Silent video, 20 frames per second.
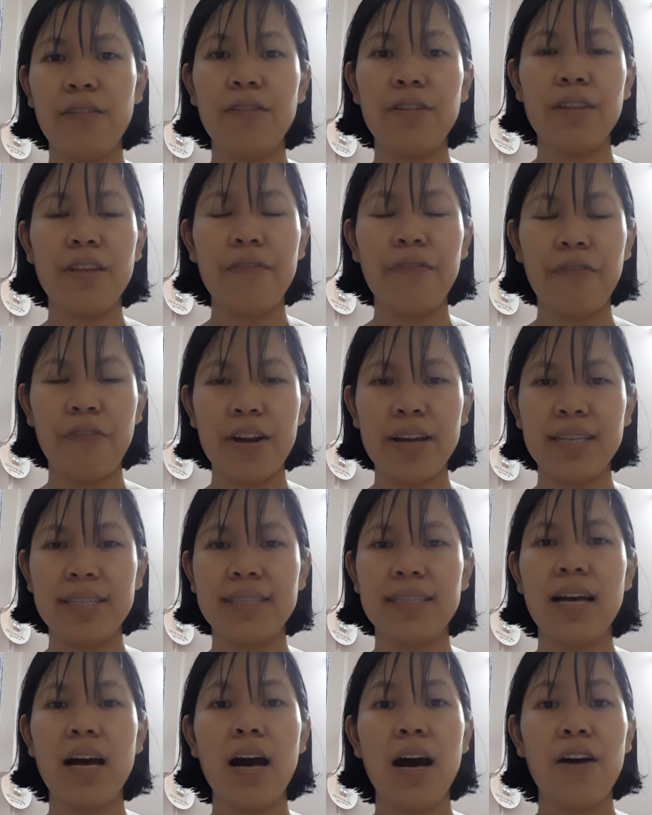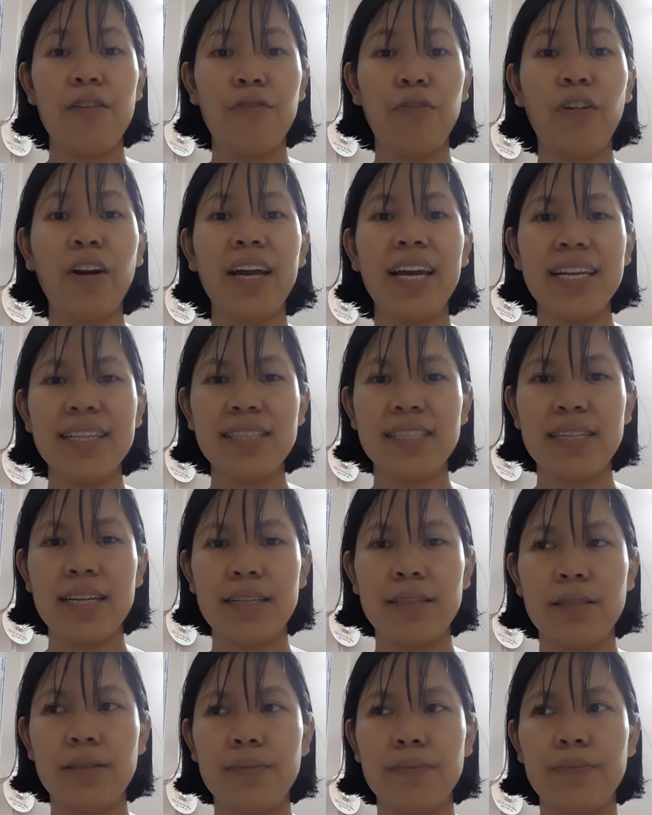the phrase for
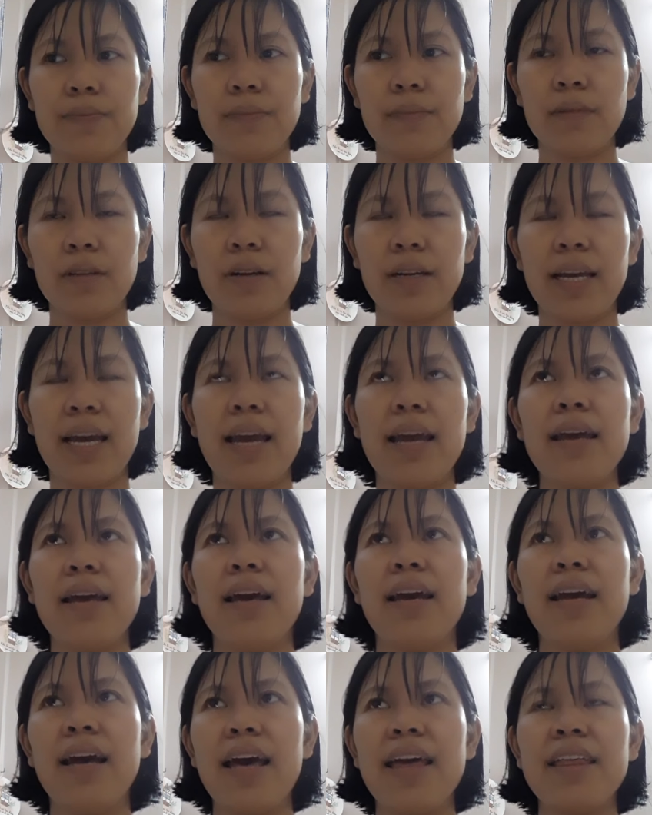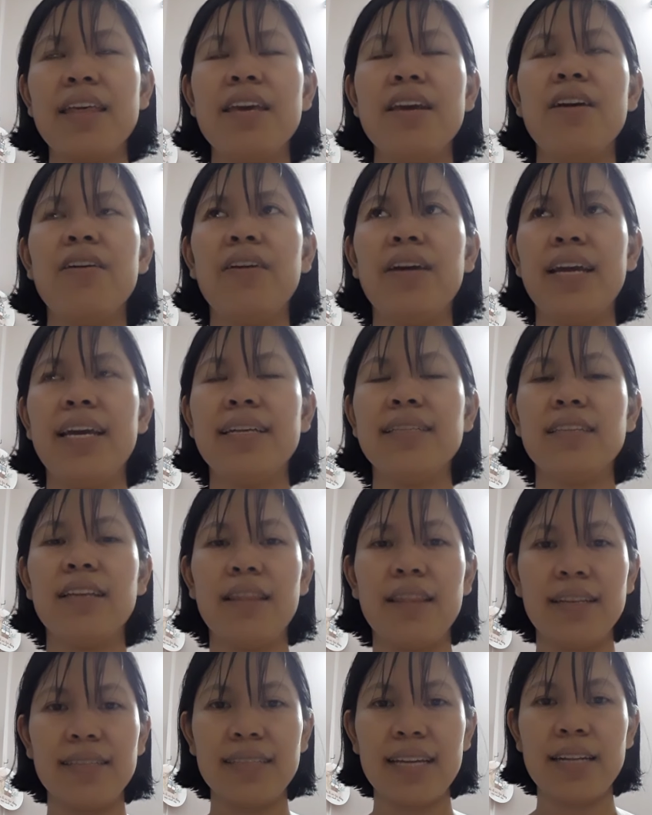instance. Okay, and here is
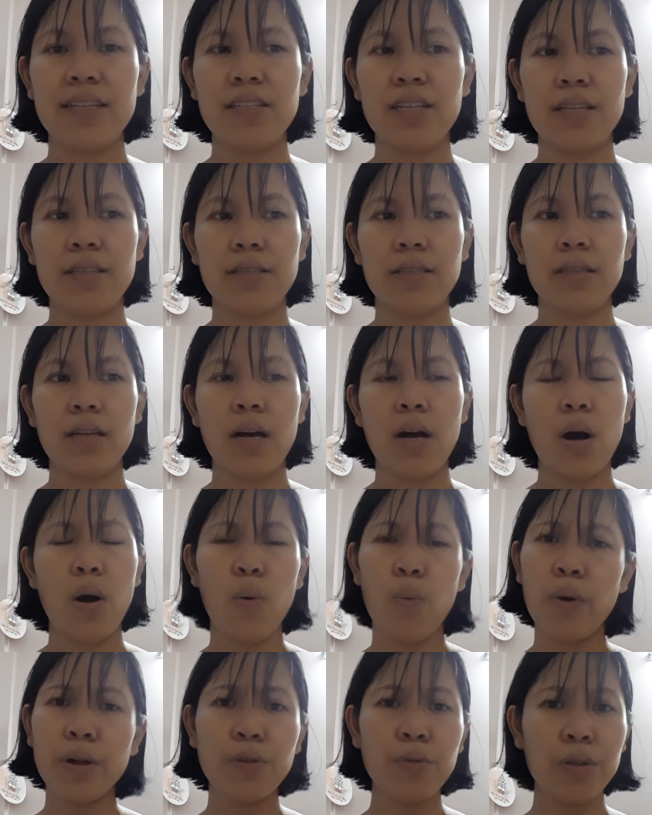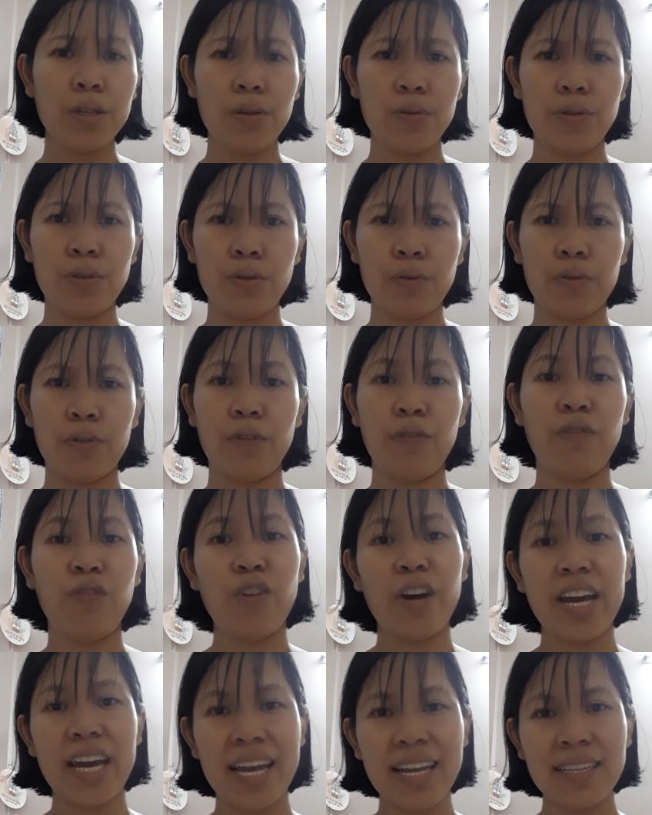the sentence. What would you do,
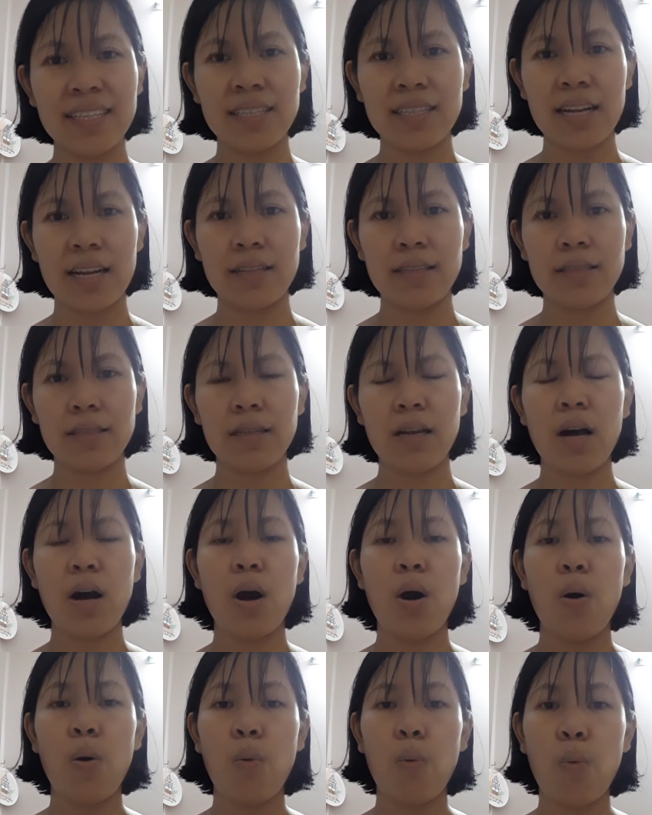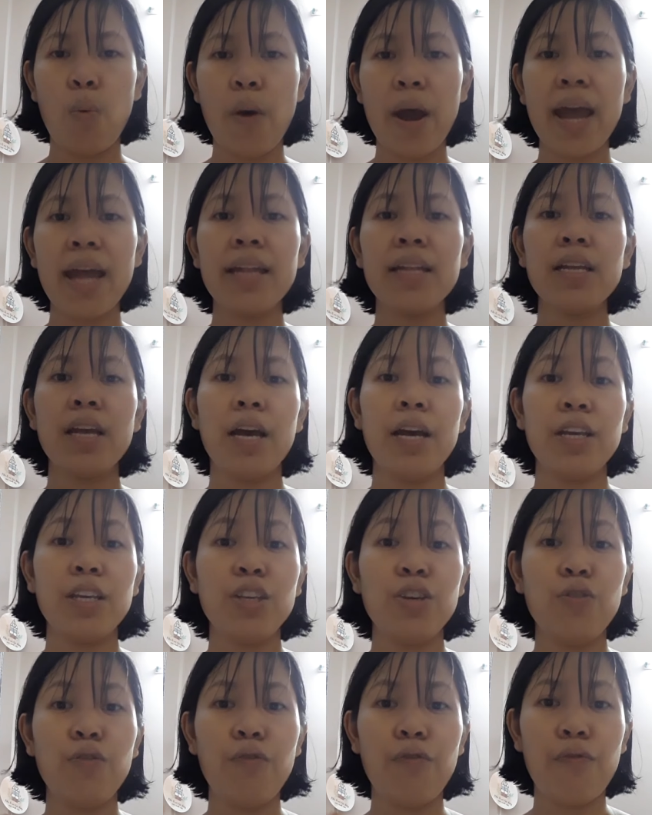for instance, when
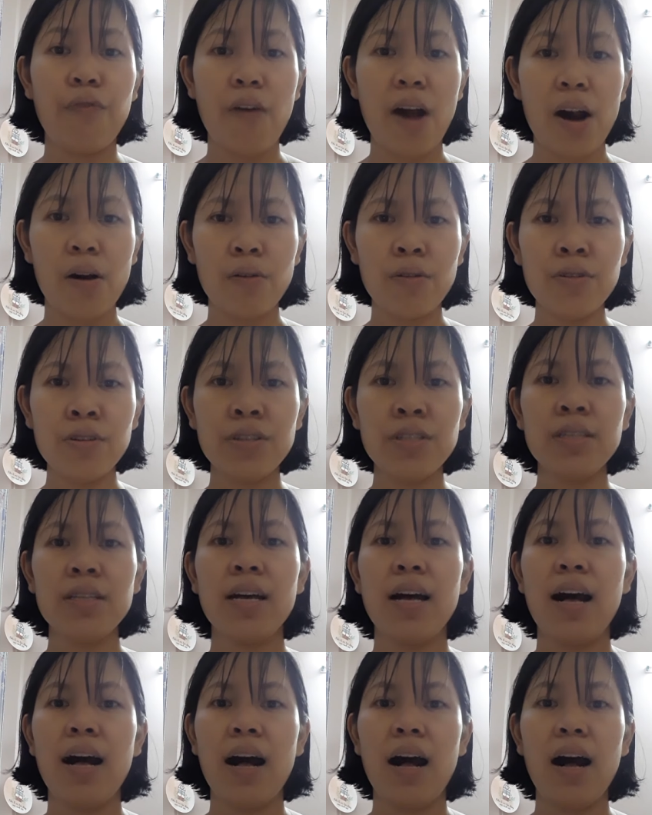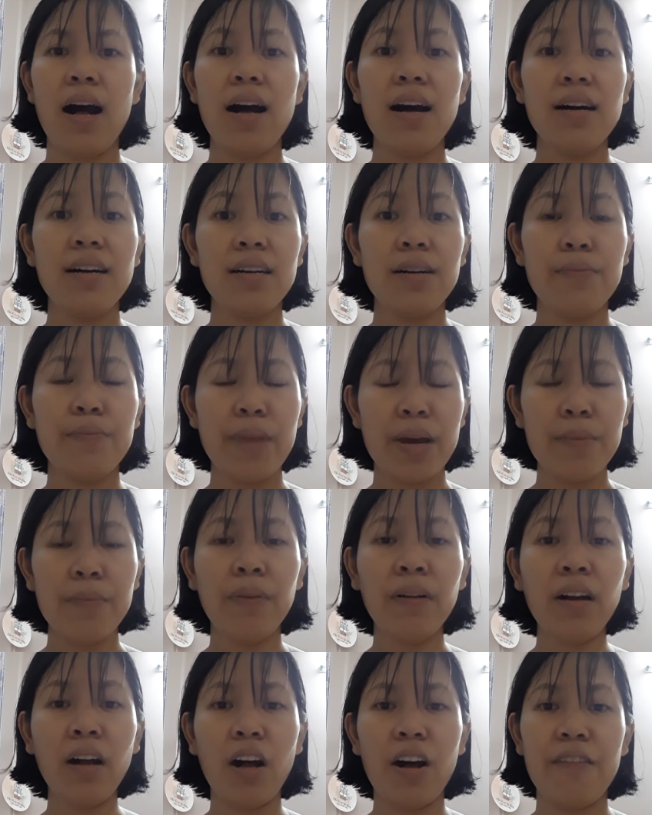you found a
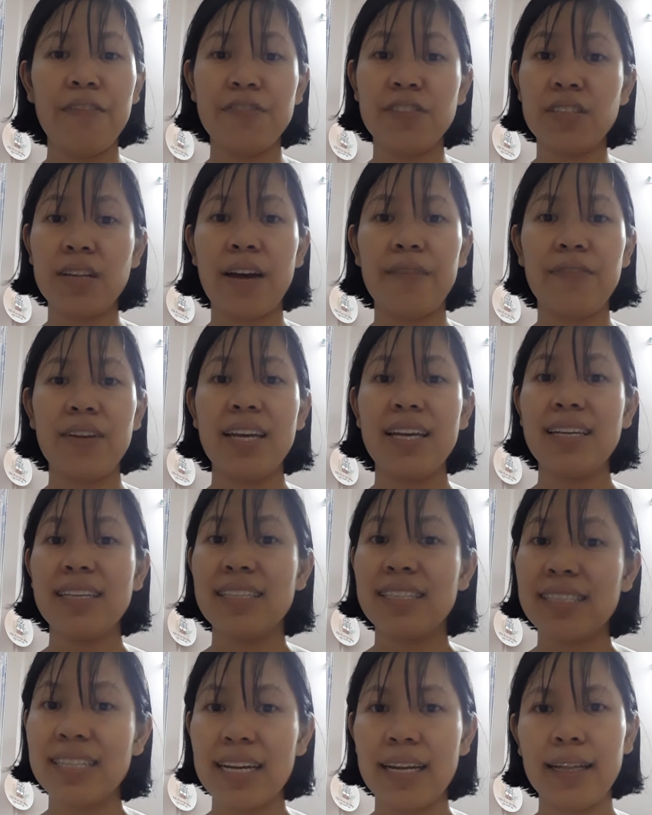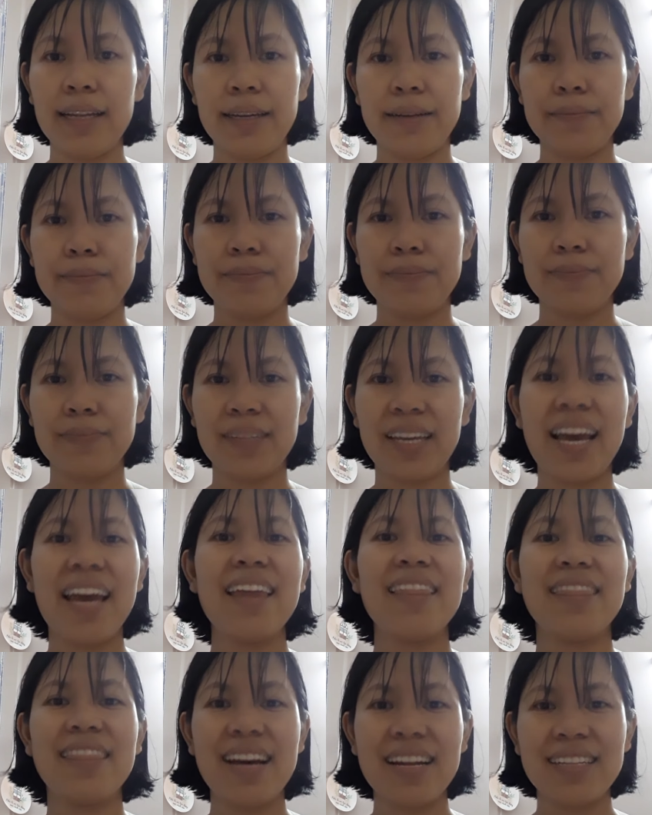member of staff stealing?
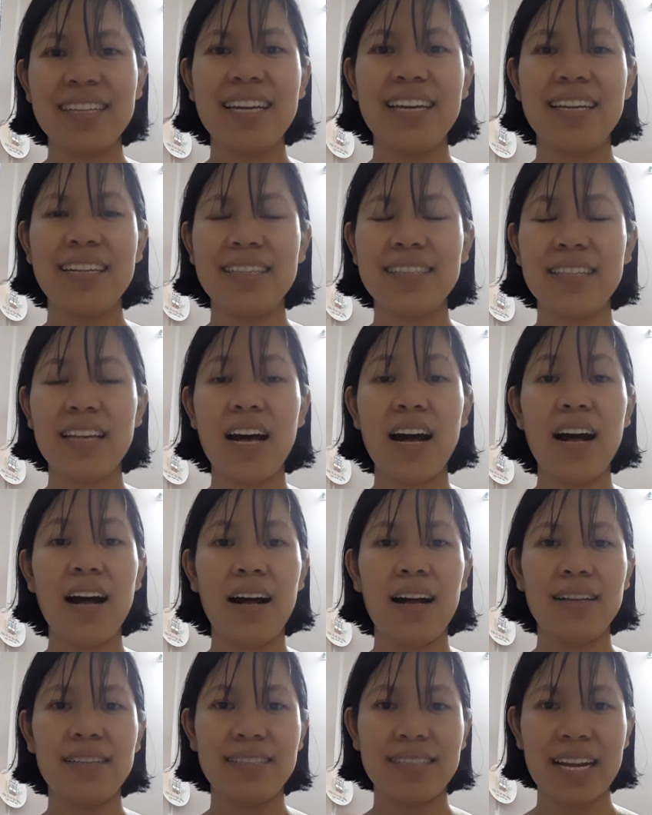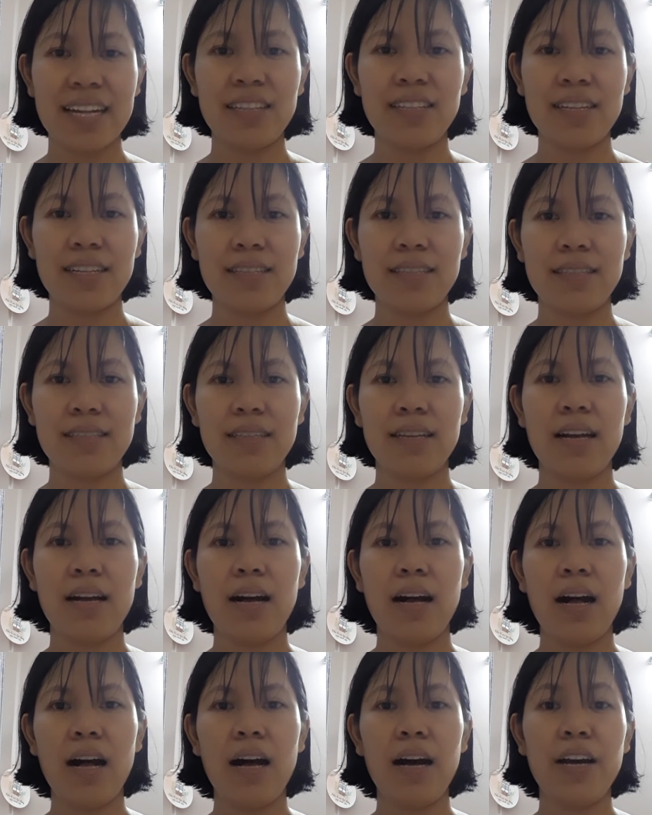Okay, that is a sentence
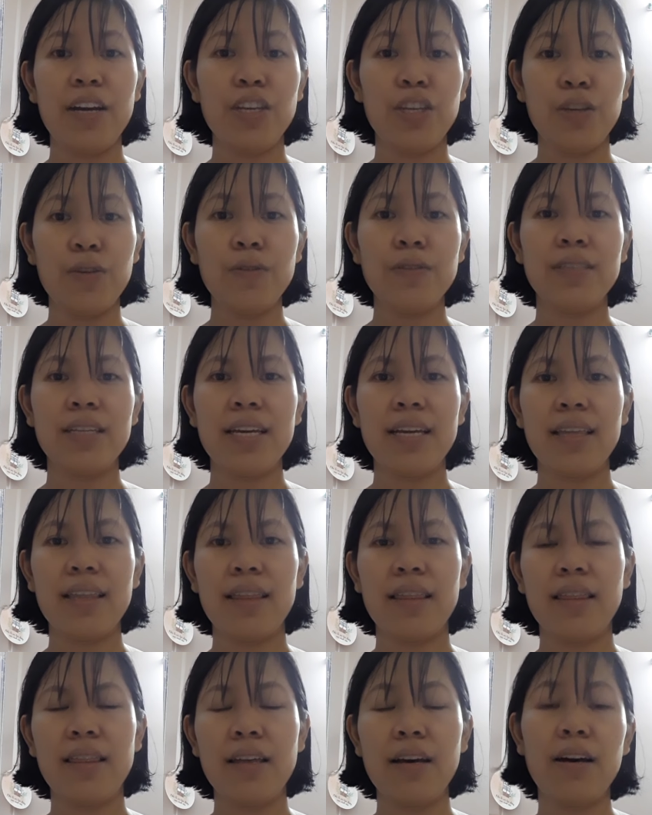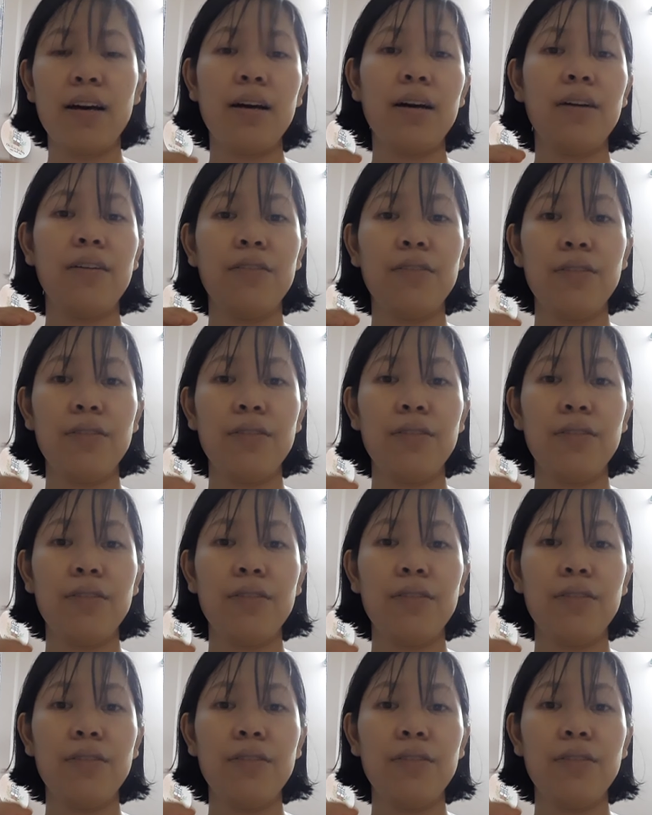using the